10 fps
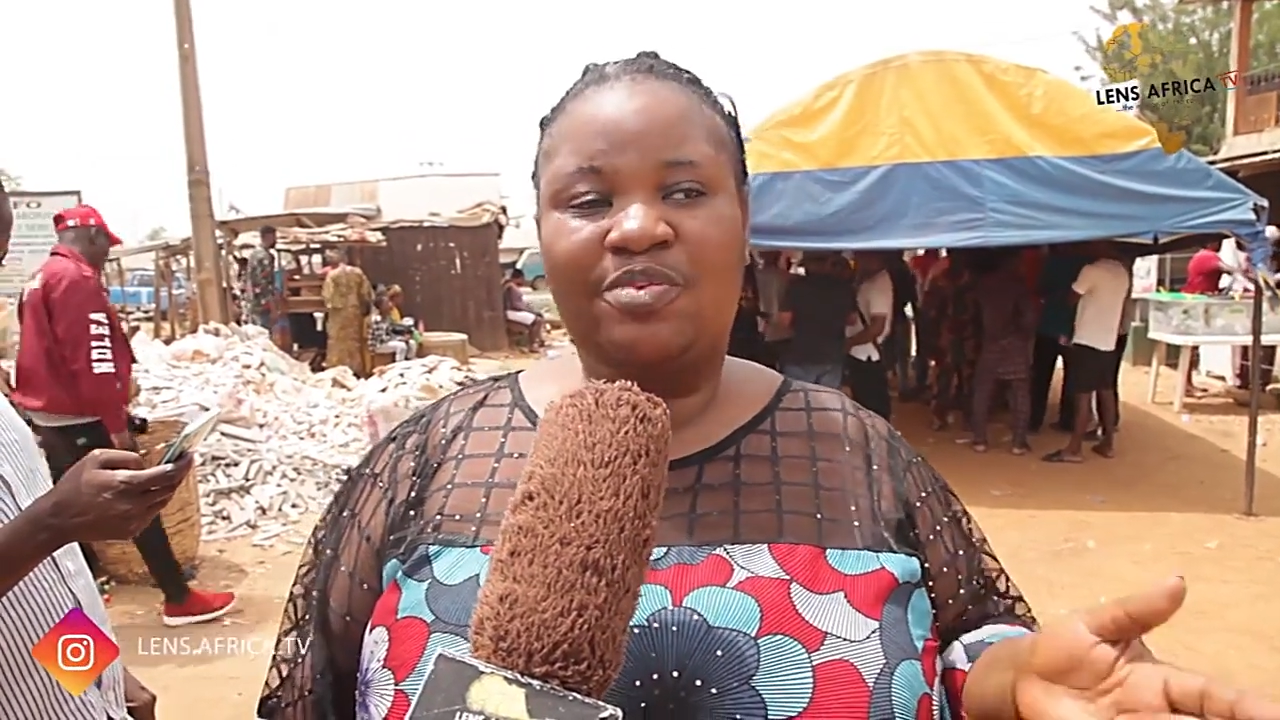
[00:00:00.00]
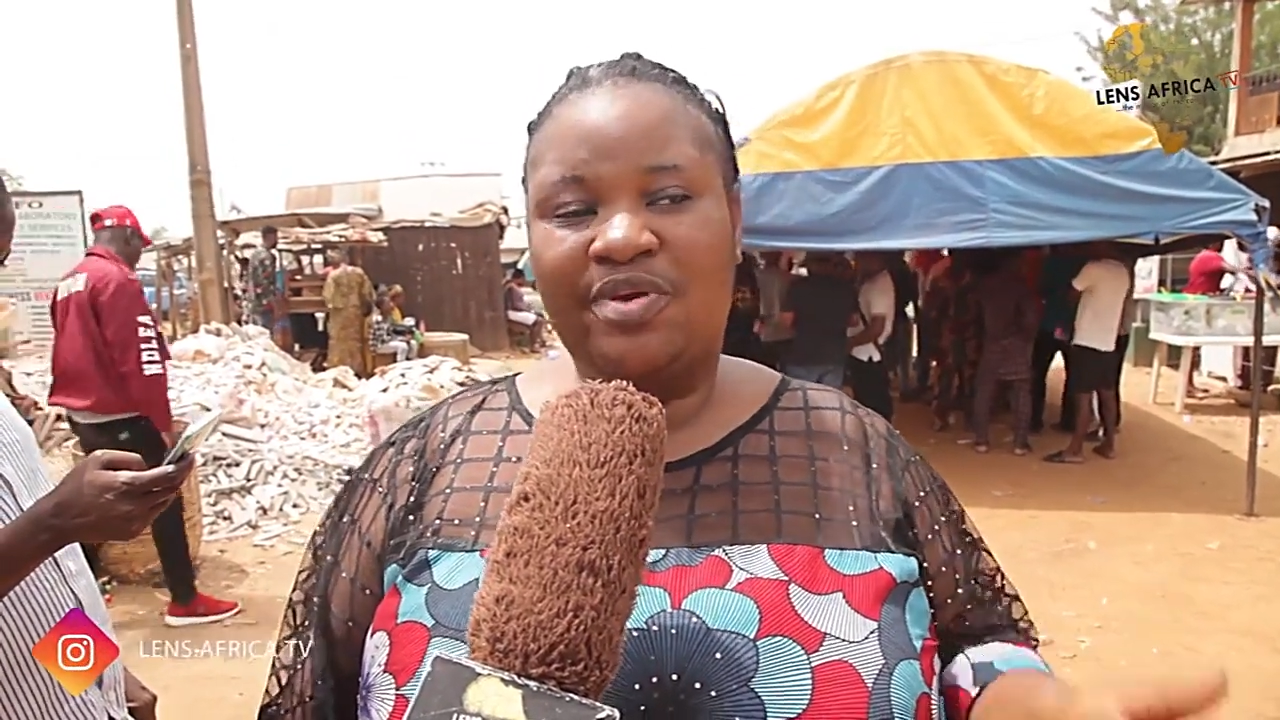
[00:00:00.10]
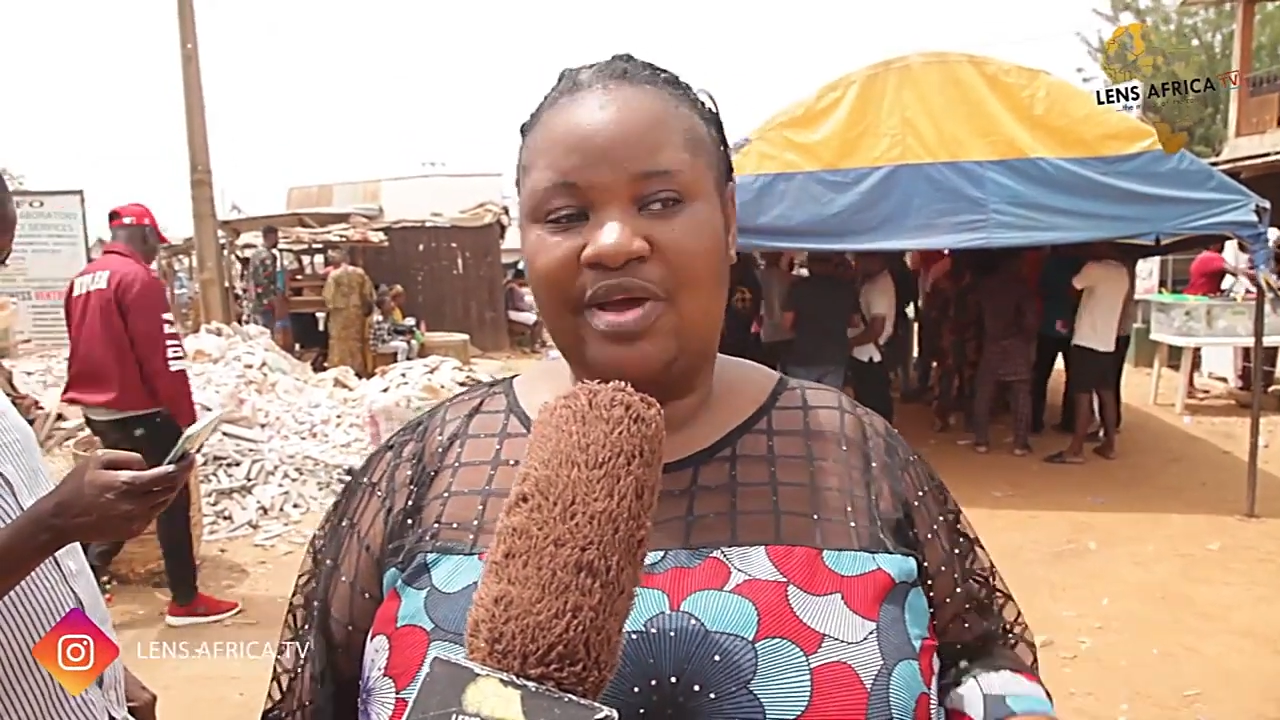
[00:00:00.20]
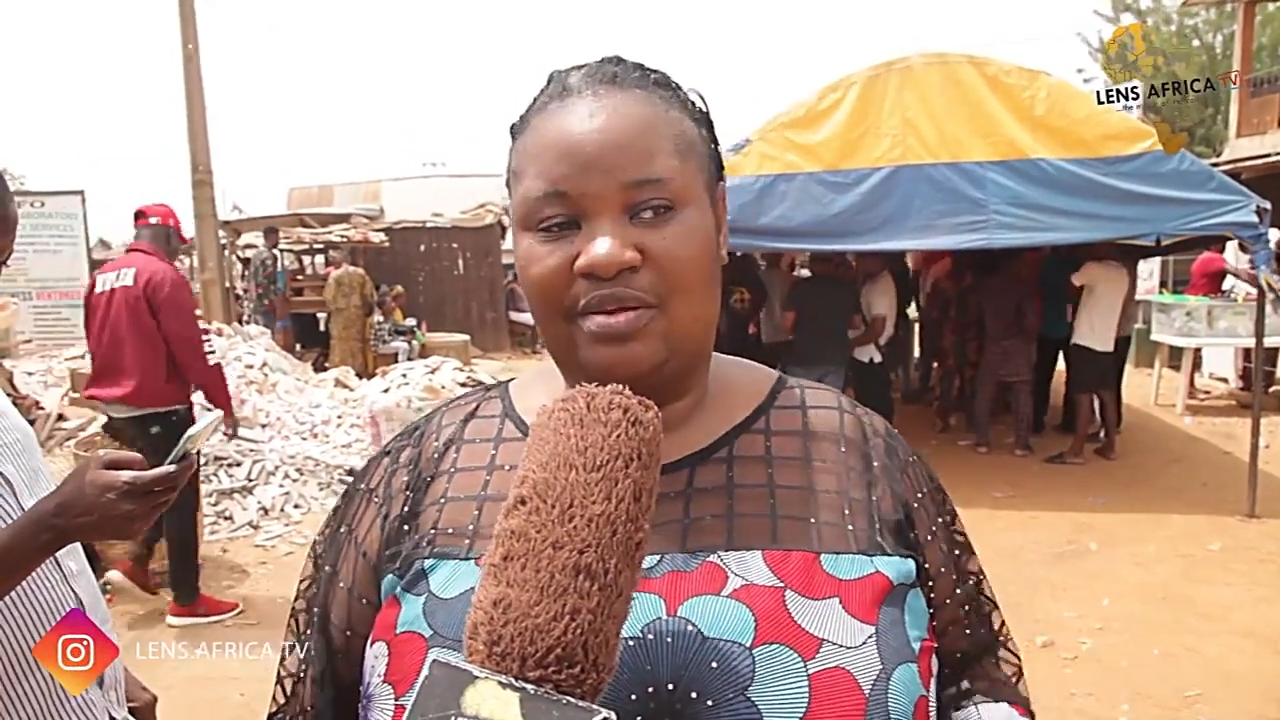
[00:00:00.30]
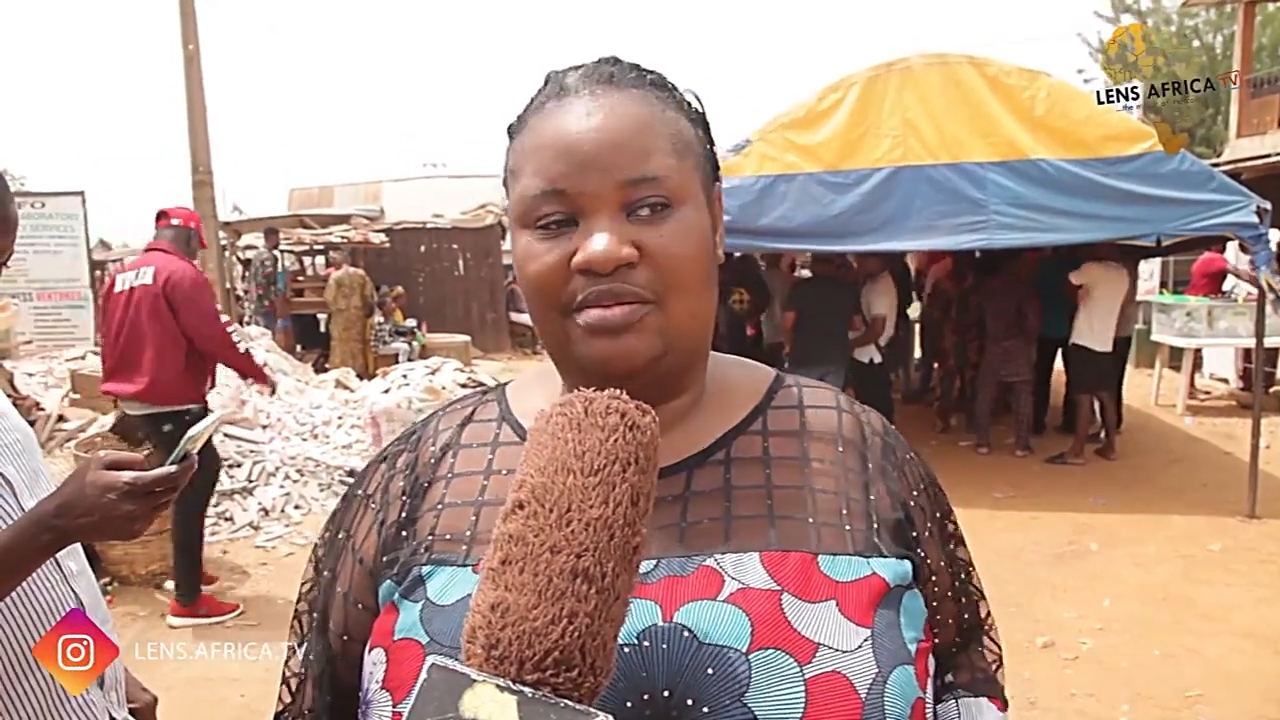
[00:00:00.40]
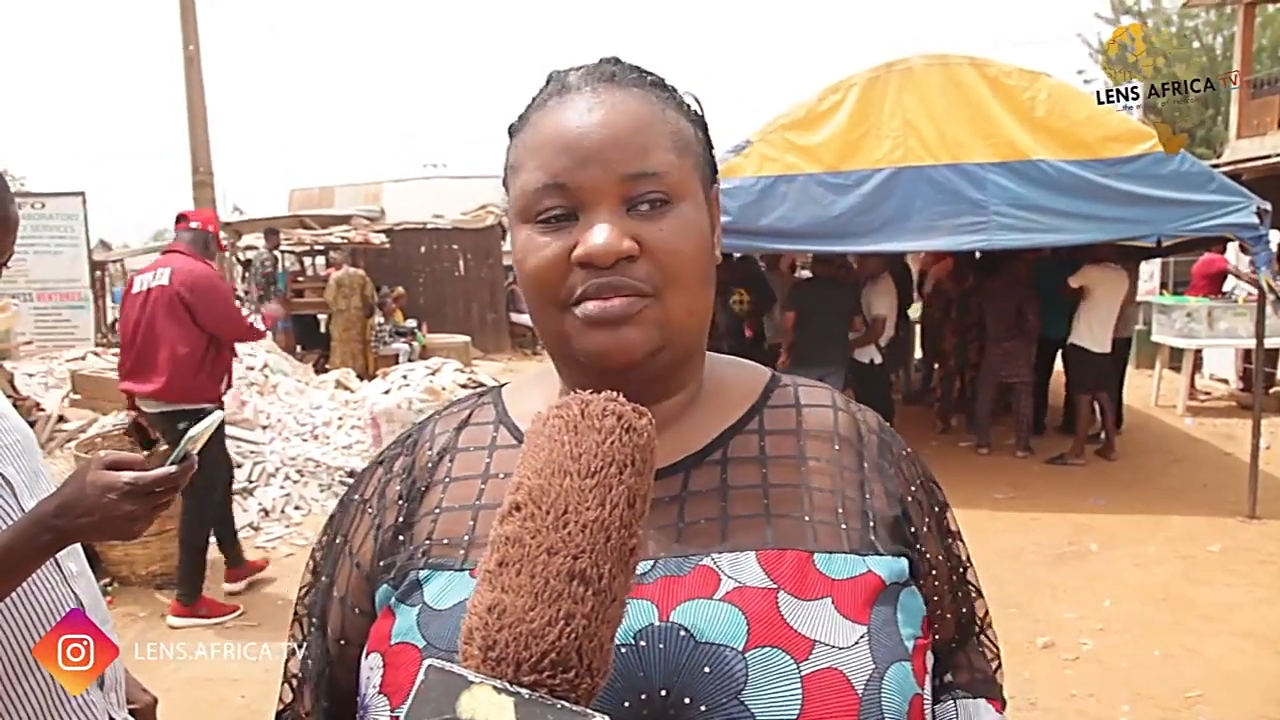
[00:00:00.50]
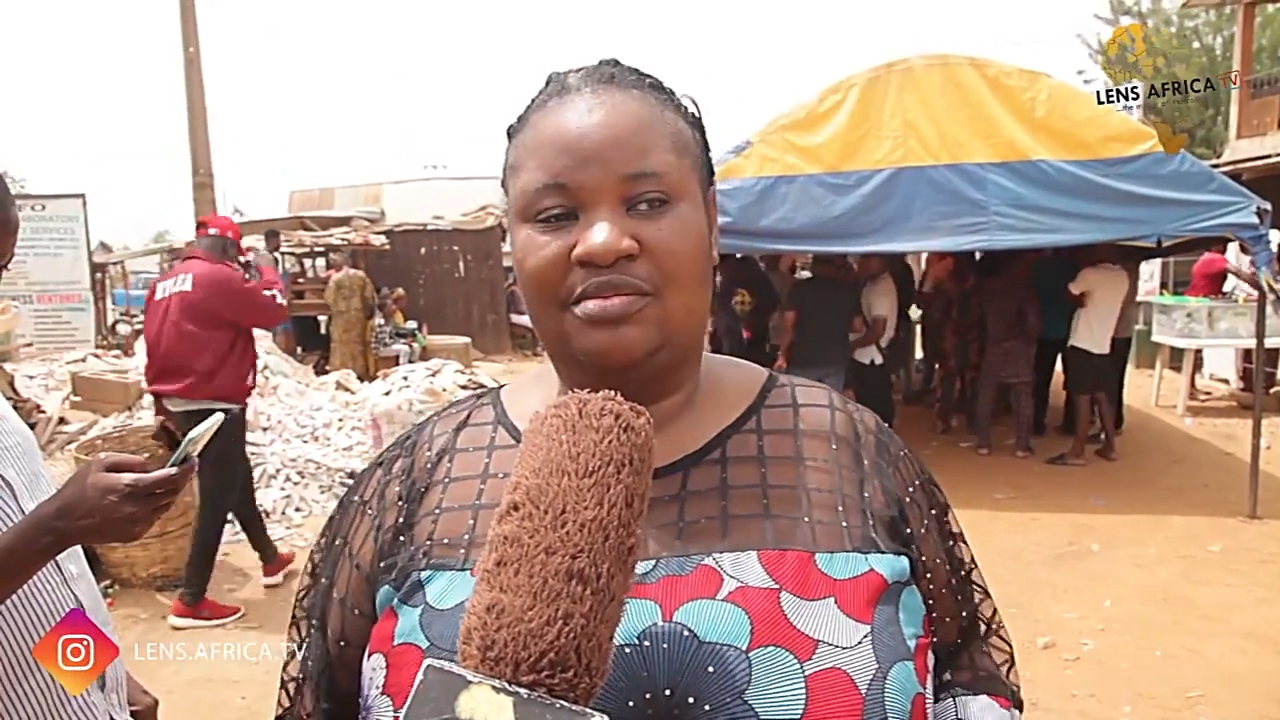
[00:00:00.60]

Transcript: praying